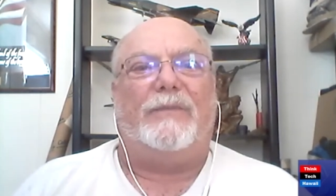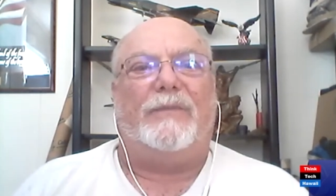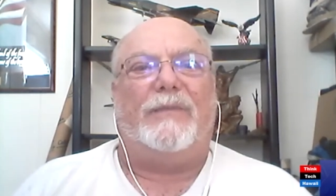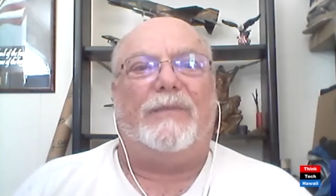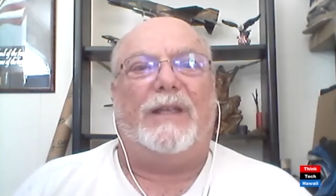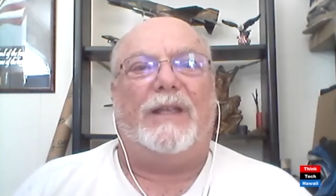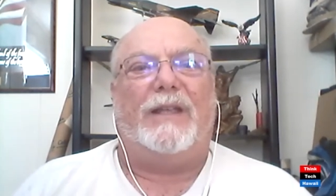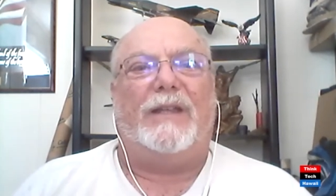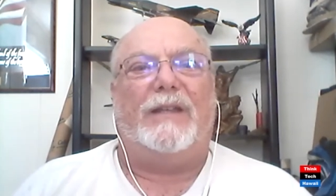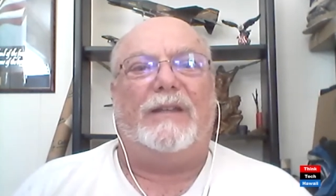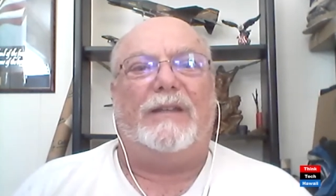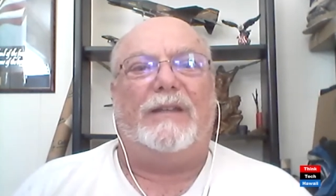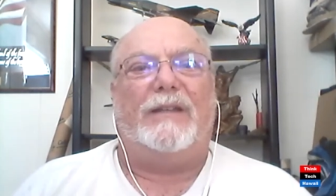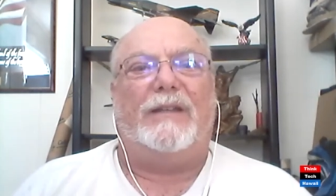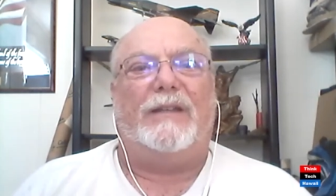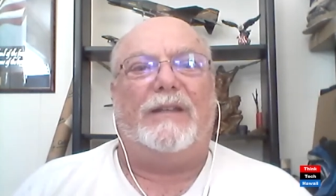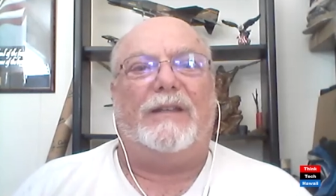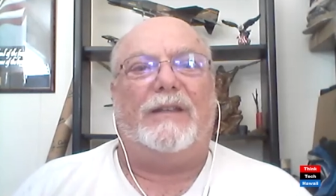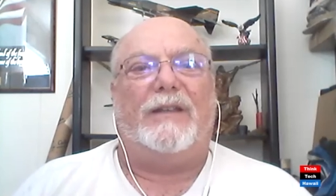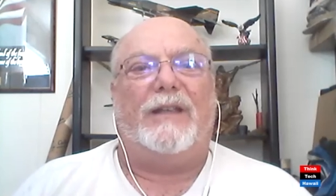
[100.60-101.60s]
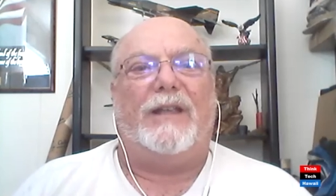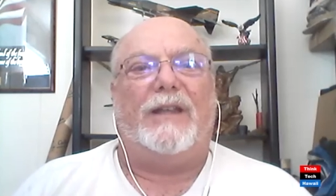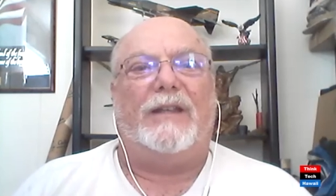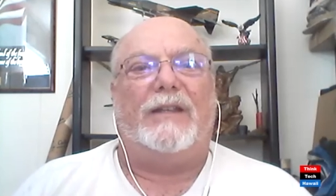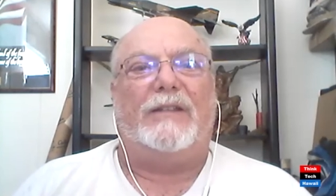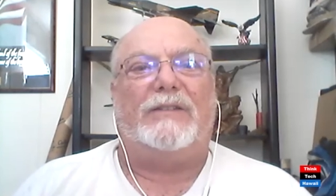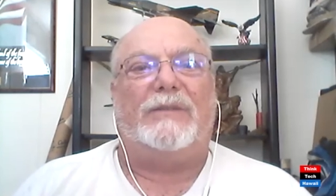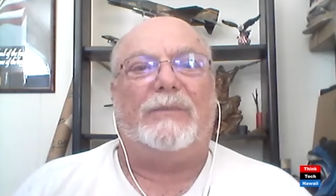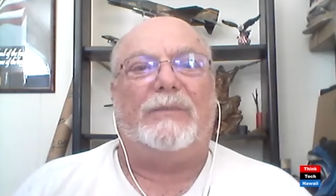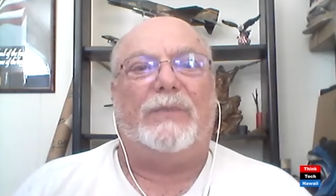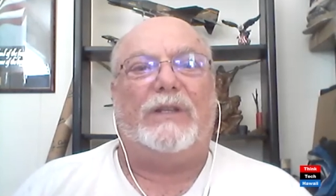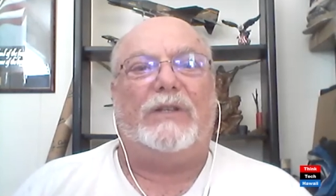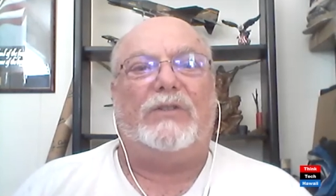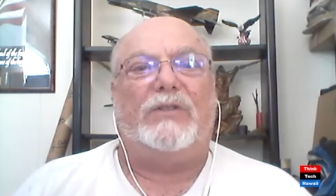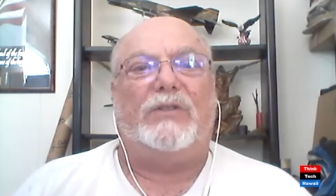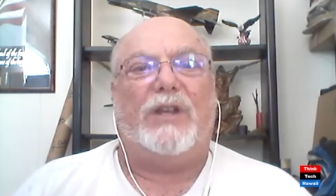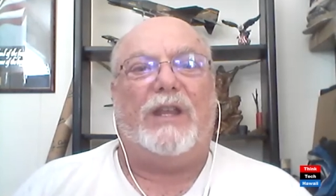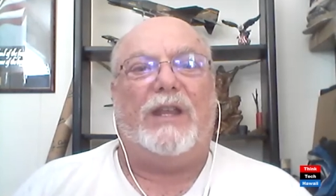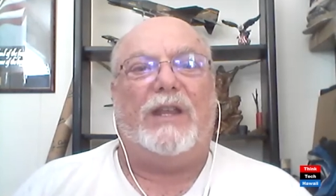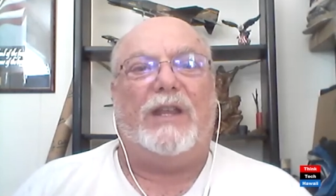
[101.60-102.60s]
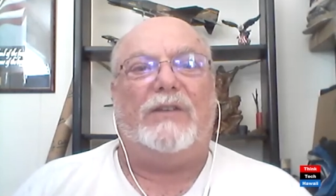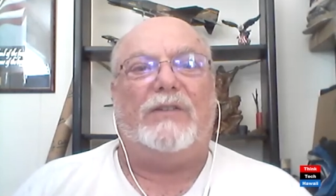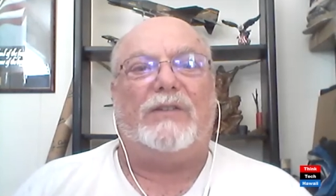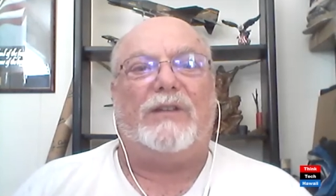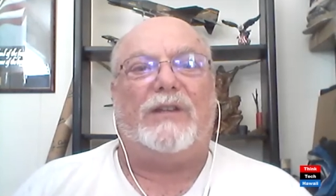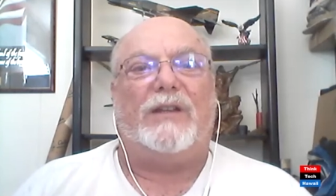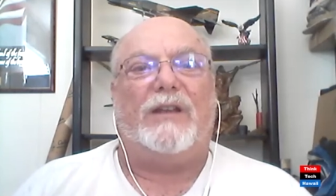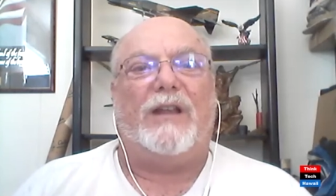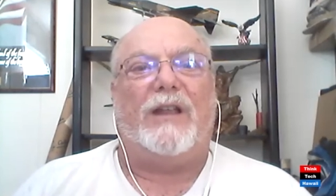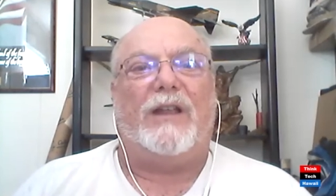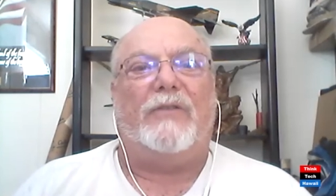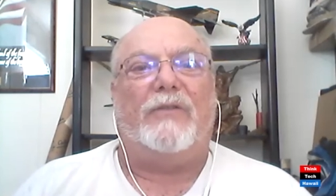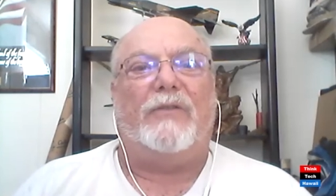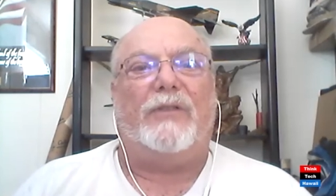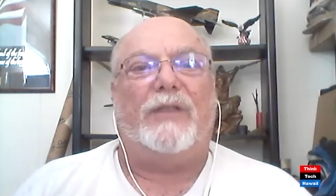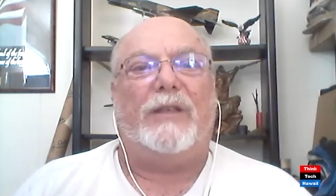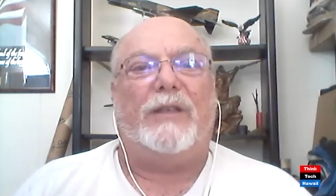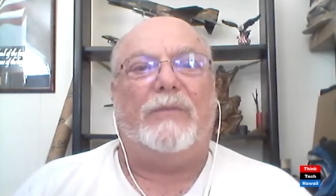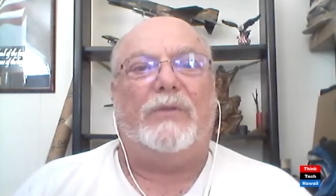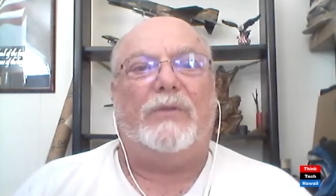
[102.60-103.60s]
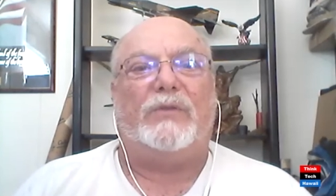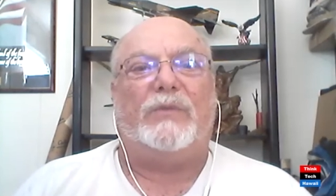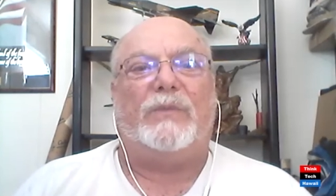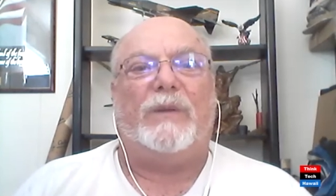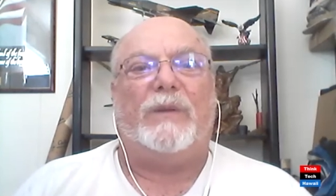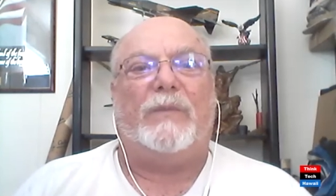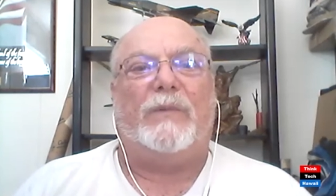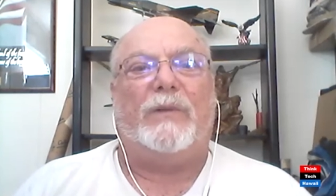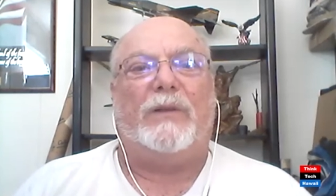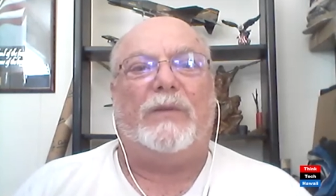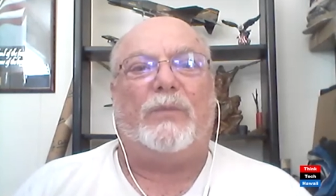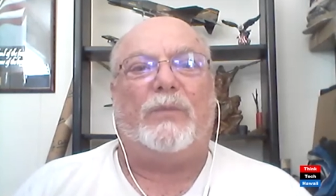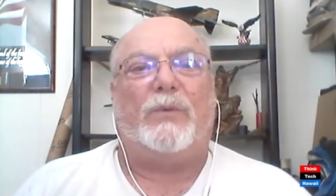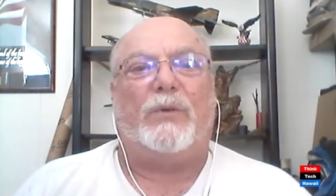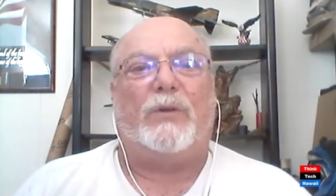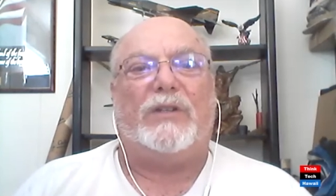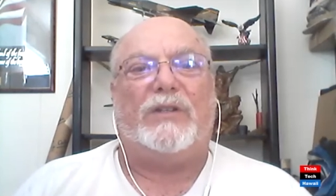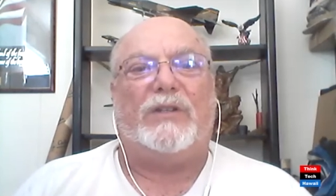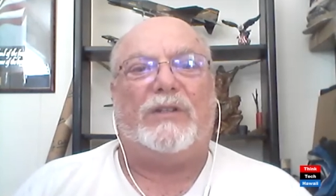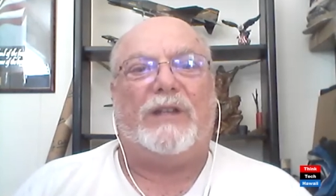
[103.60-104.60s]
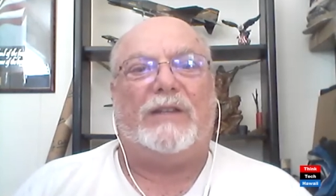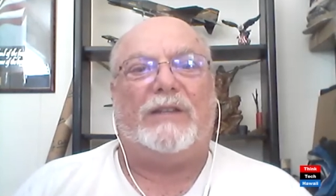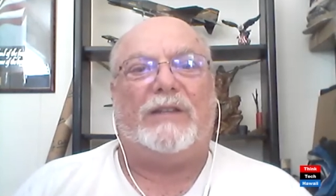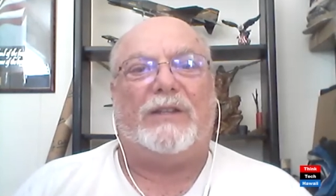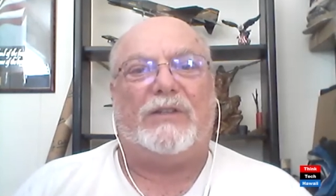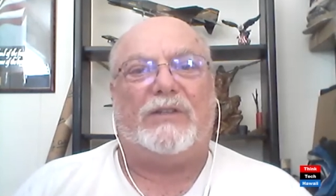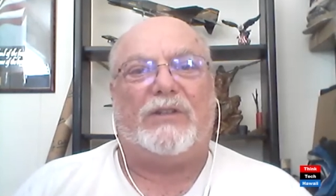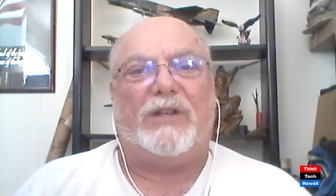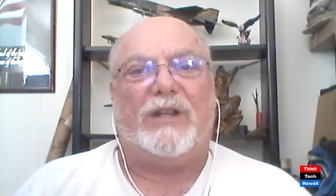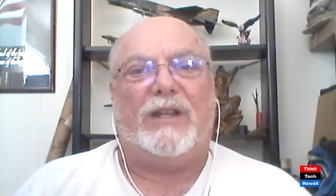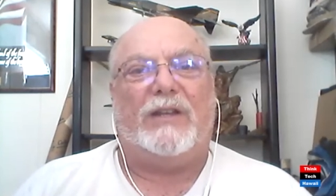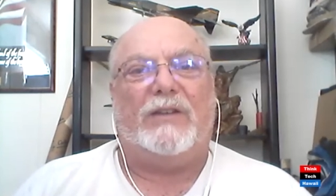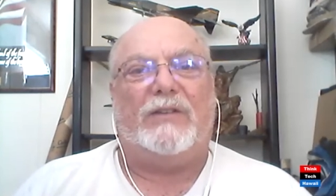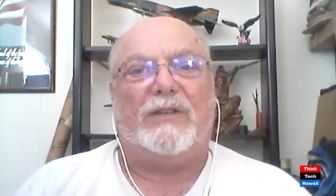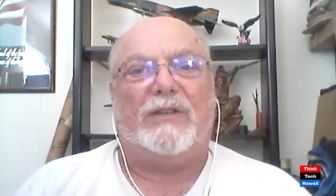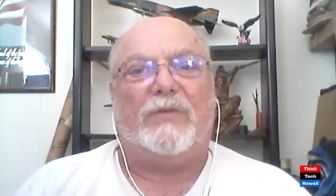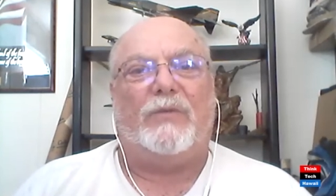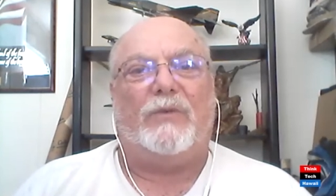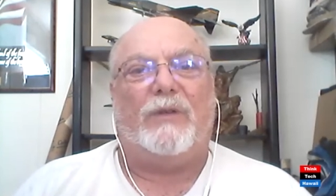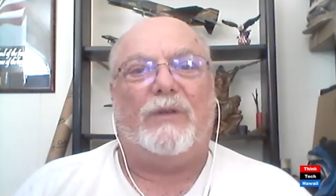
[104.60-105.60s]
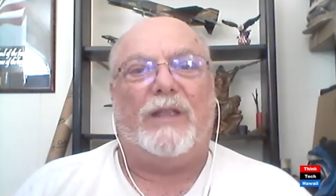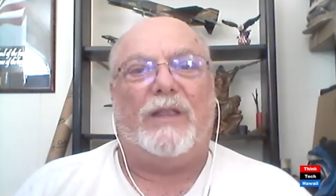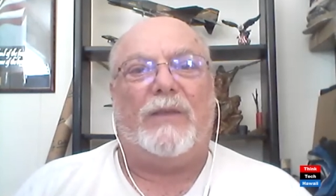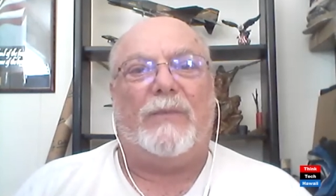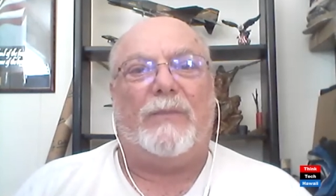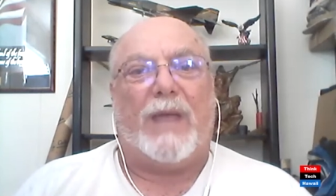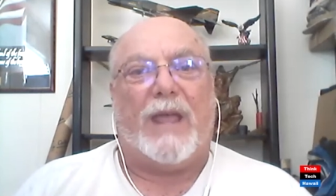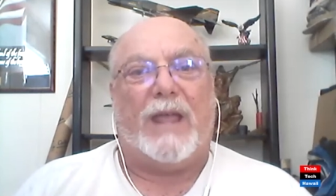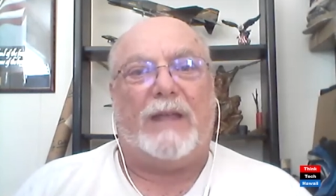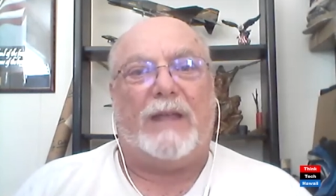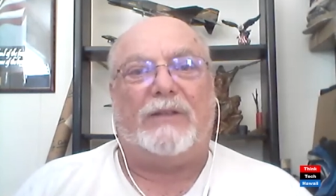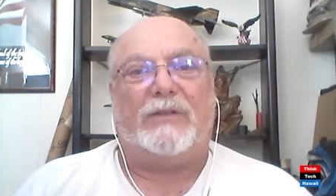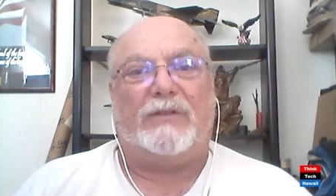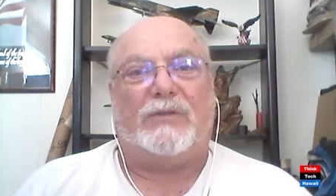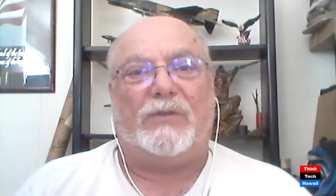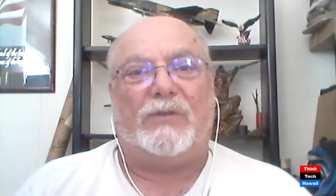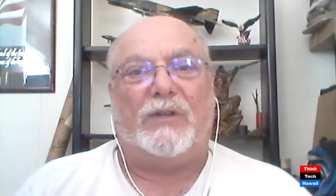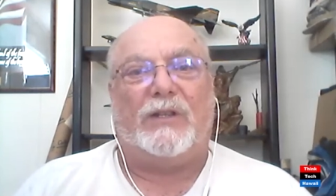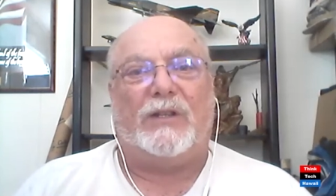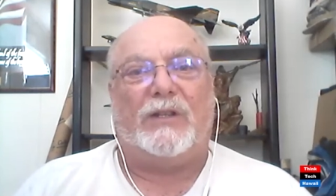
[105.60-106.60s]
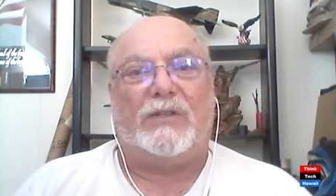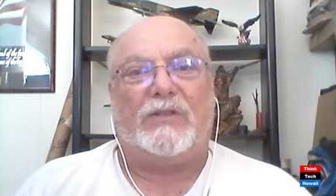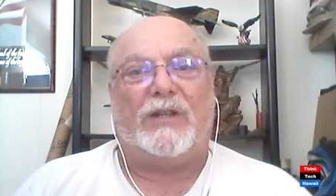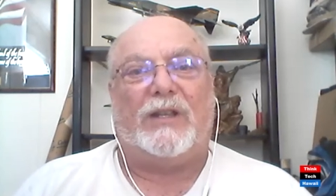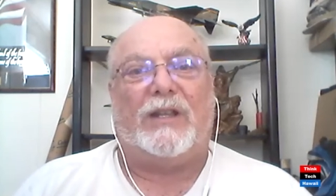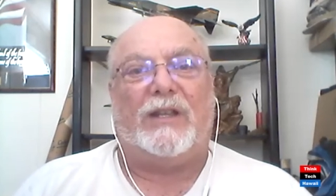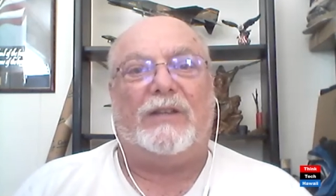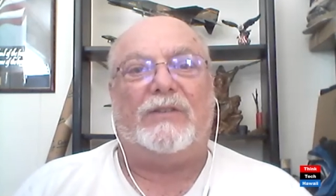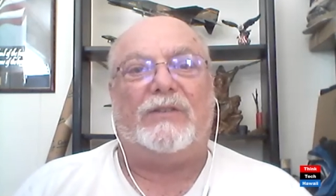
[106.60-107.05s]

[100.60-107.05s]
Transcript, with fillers: And it's a big change. And I don't think most people appreciate the change and the magnitude of the change.